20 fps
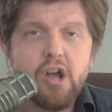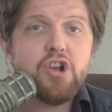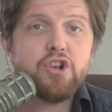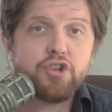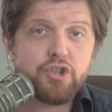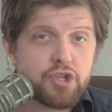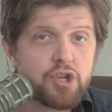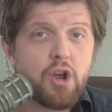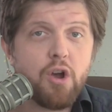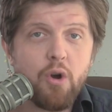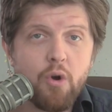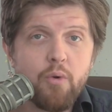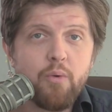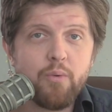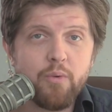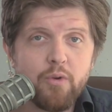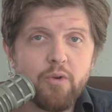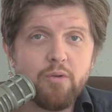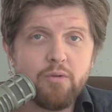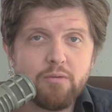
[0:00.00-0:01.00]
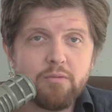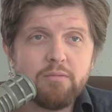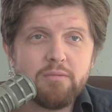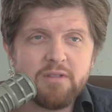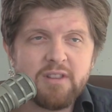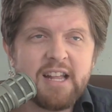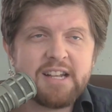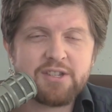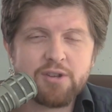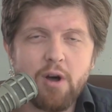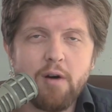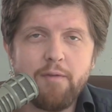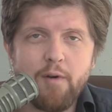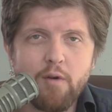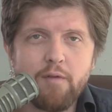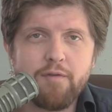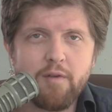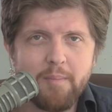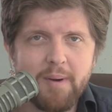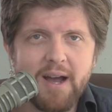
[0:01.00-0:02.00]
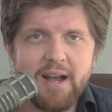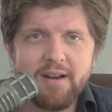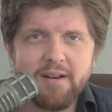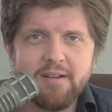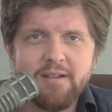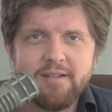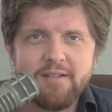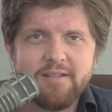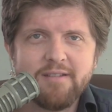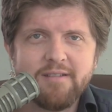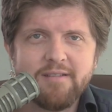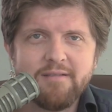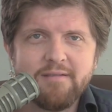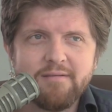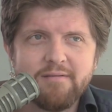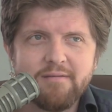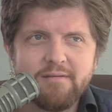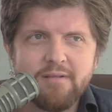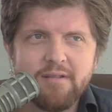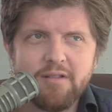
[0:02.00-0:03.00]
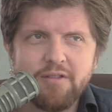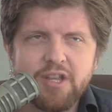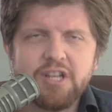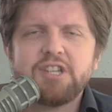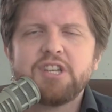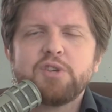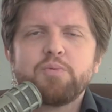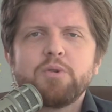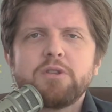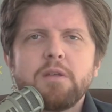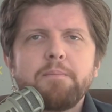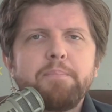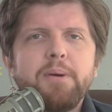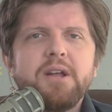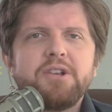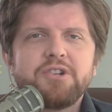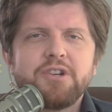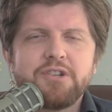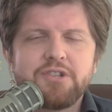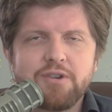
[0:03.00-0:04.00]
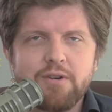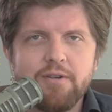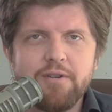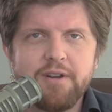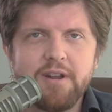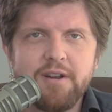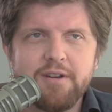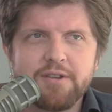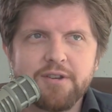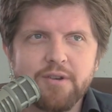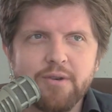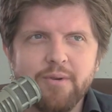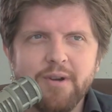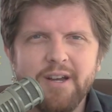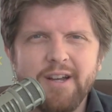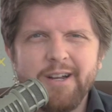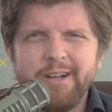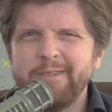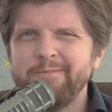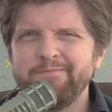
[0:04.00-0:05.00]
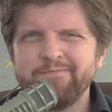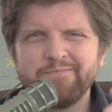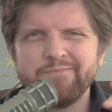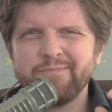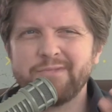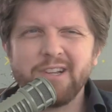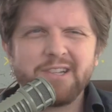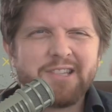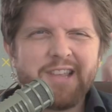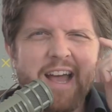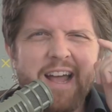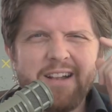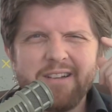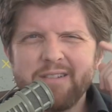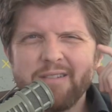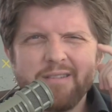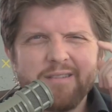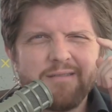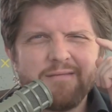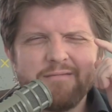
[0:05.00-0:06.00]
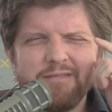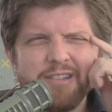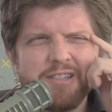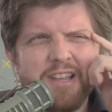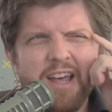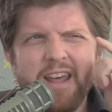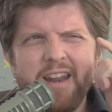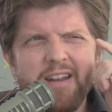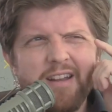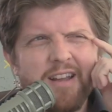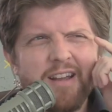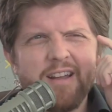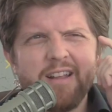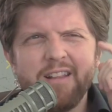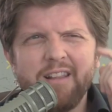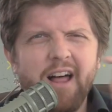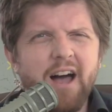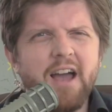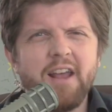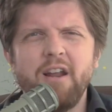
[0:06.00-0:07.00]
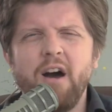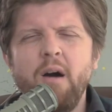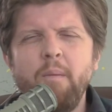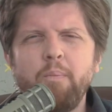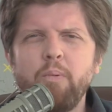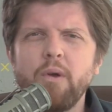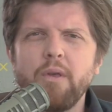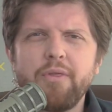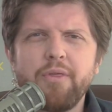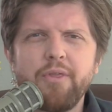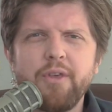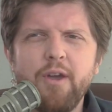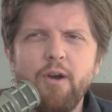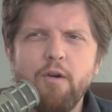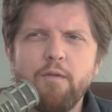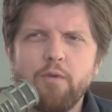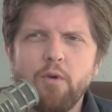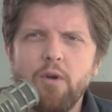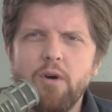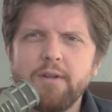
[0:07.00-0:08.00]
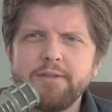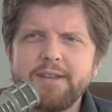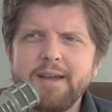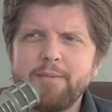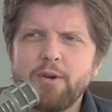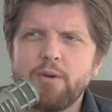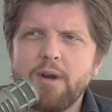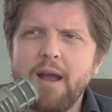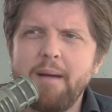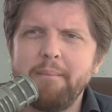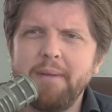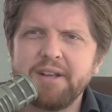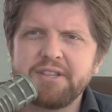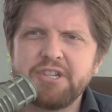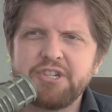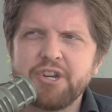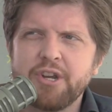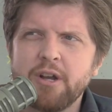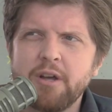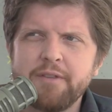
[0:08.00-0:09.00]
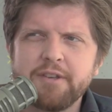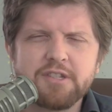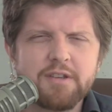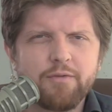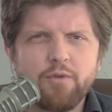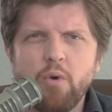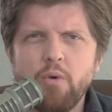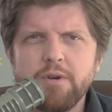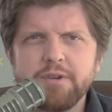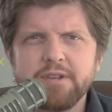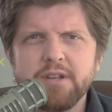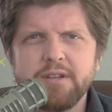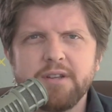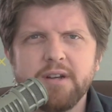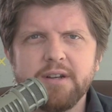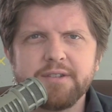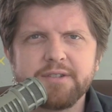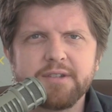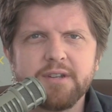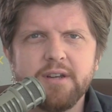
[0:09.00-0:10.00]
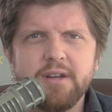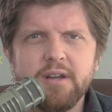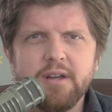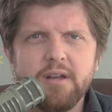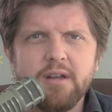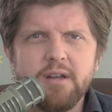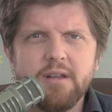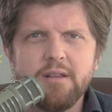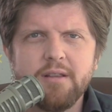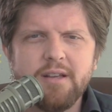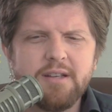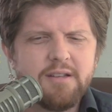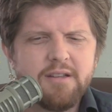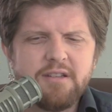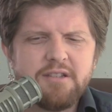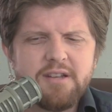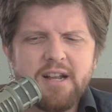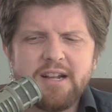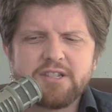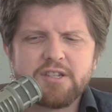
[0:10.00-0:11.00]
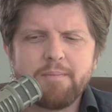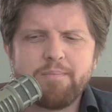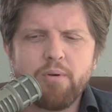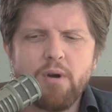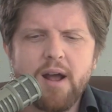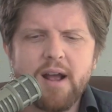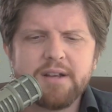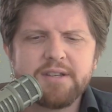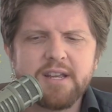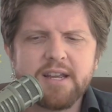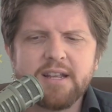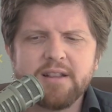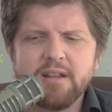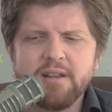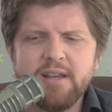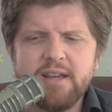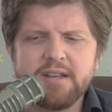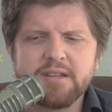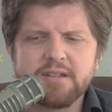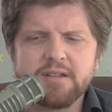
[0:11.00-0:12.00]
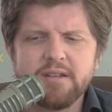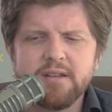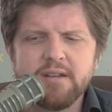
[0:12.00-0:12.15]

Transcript: So let's all vote for Biden. This is what the pitch has turned into. Does that does that uh, line up with the overall Democrat messaging on this? Of course it does. This, this is not surprising in the least,